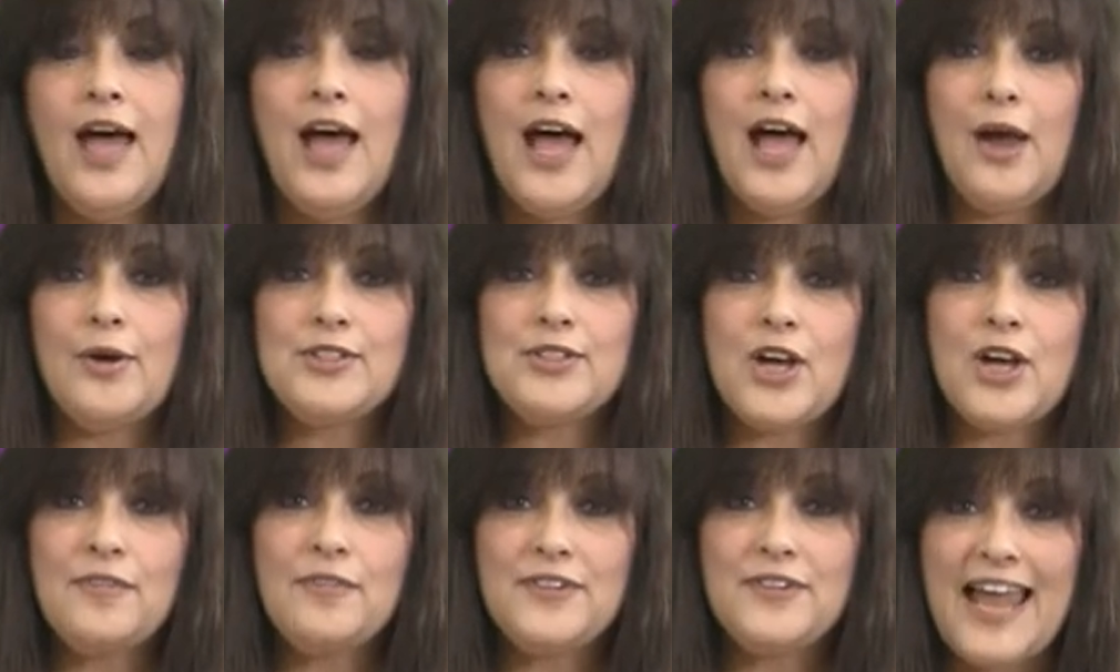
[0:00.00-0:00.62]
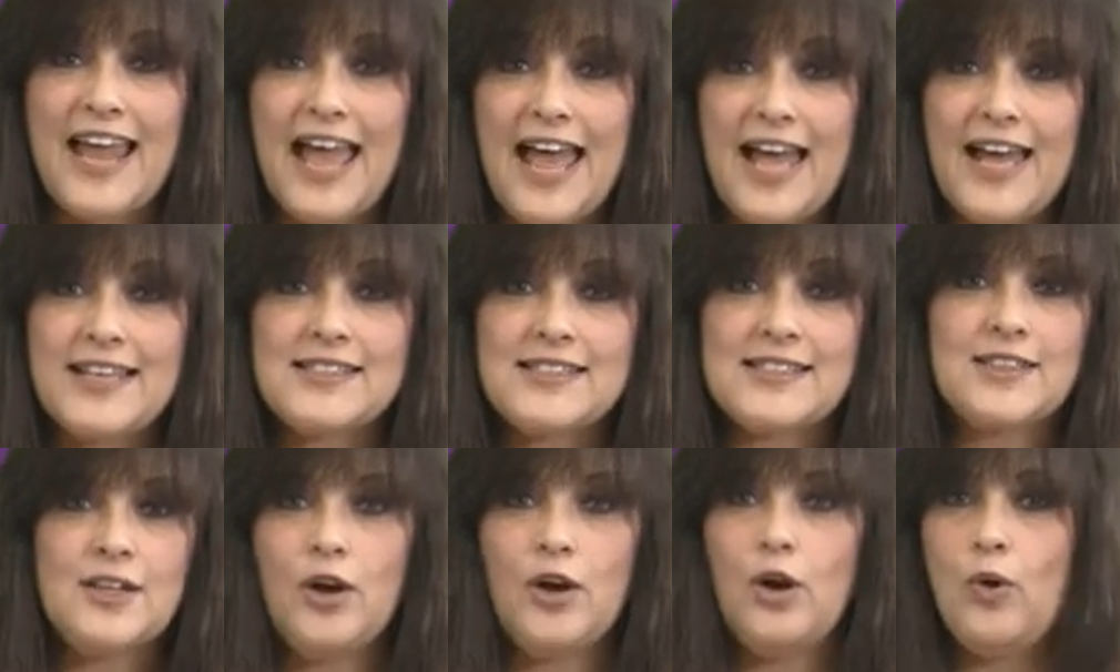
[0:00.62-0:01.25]
I was often
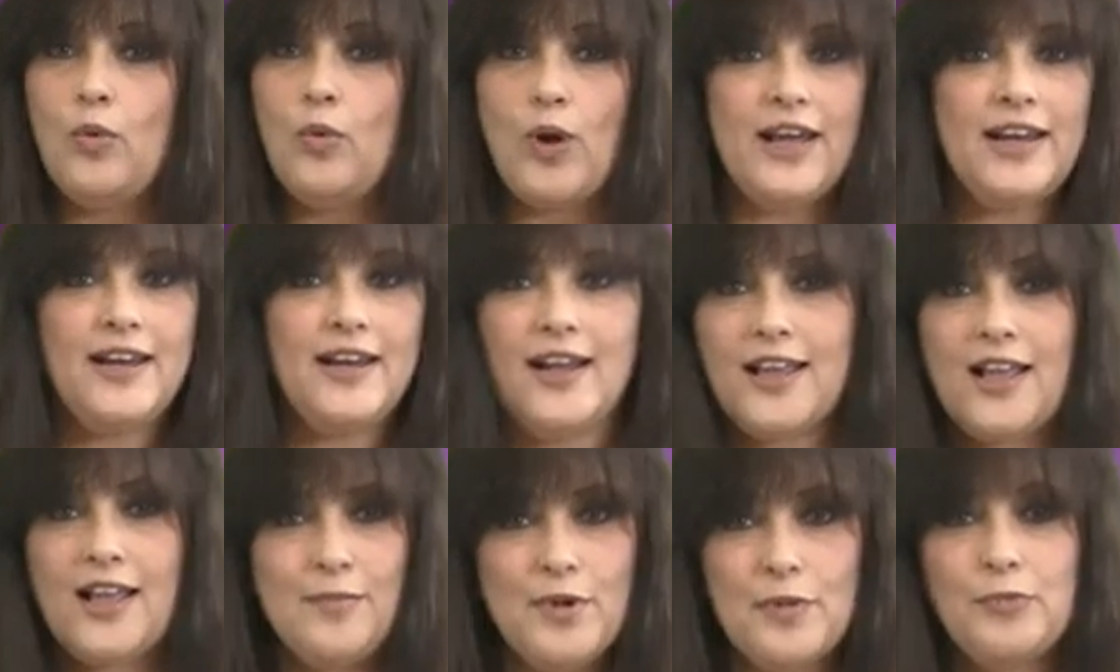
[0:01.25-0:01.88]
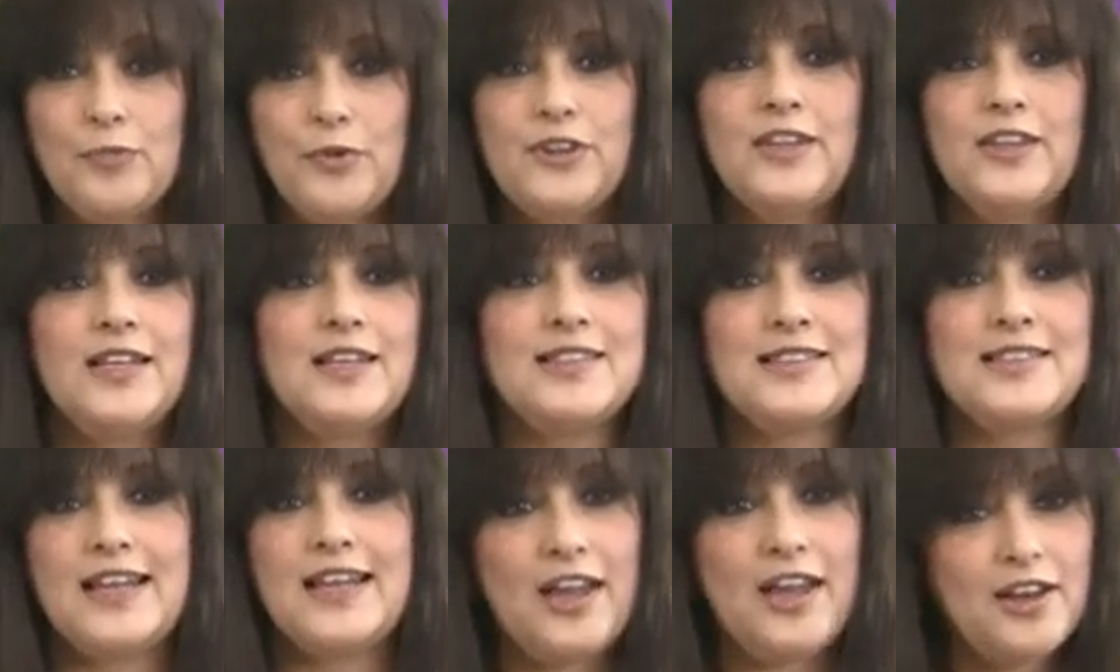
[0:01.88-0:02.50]
asked, why did I come up with
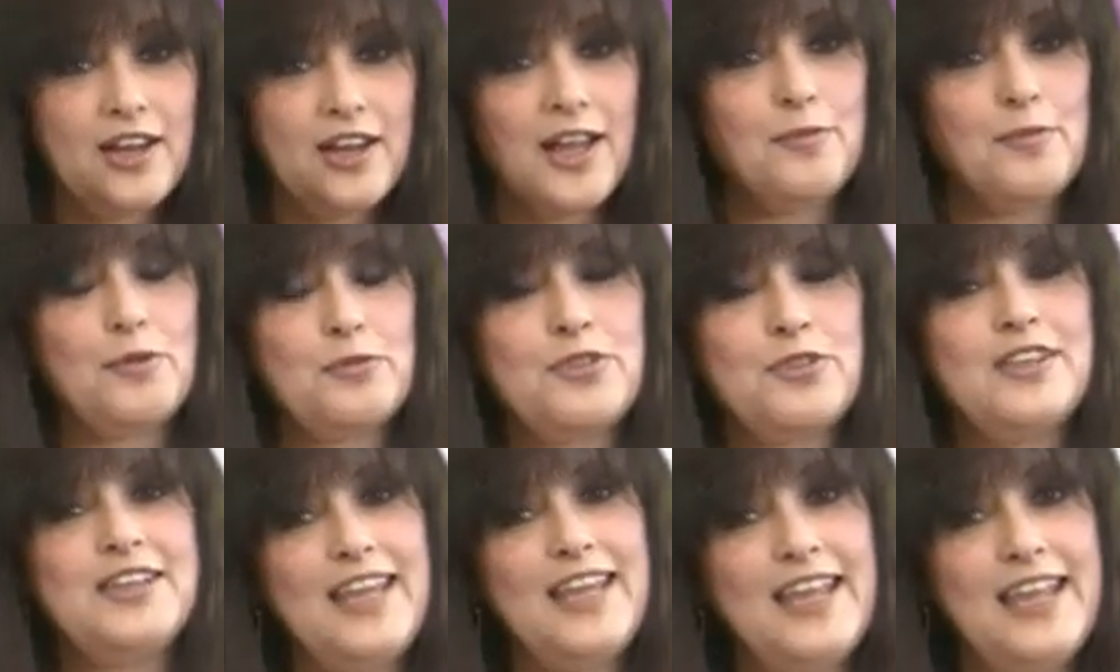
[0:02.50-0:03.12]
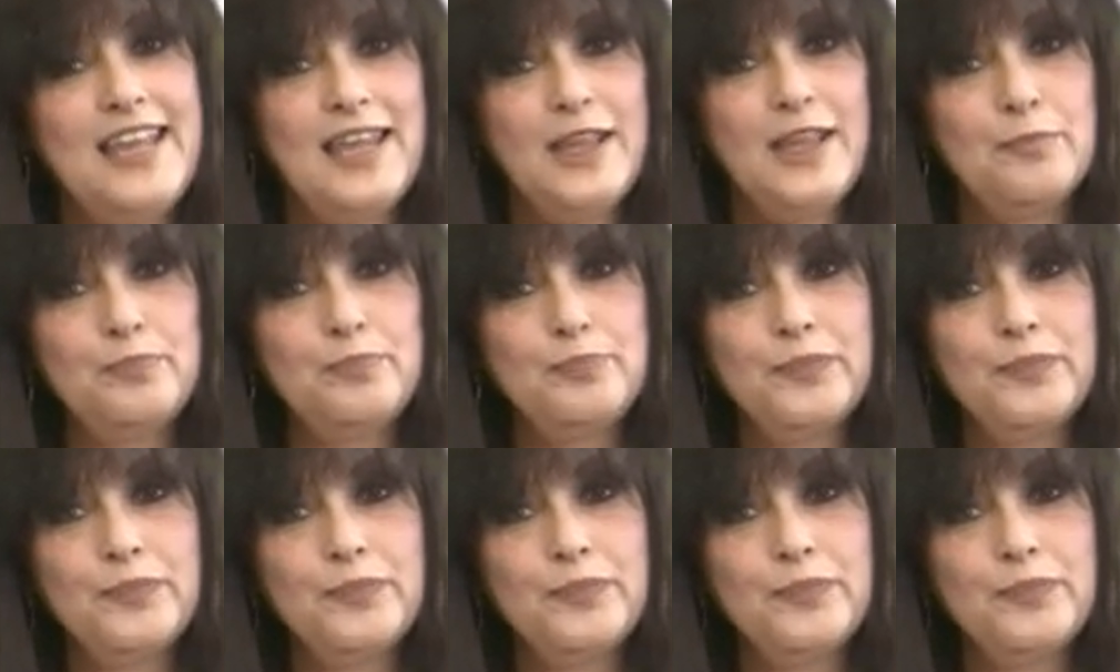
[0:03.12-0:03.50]
this and how did I come up with the name?